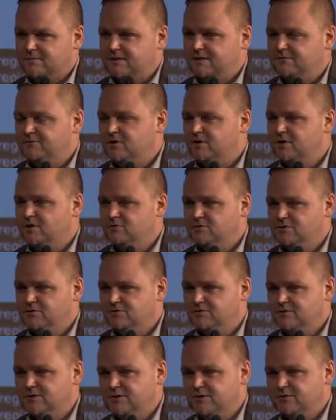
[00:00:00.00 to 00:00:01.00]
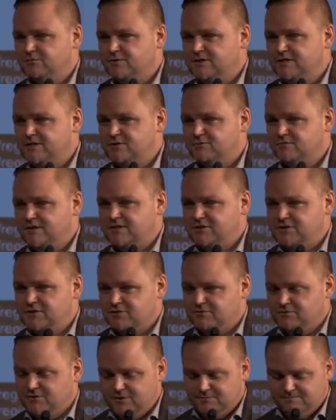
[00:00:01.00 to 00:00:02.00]
And if you go to the REACH
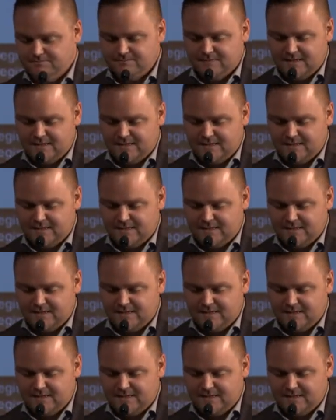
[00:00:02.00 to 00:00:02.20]
registry,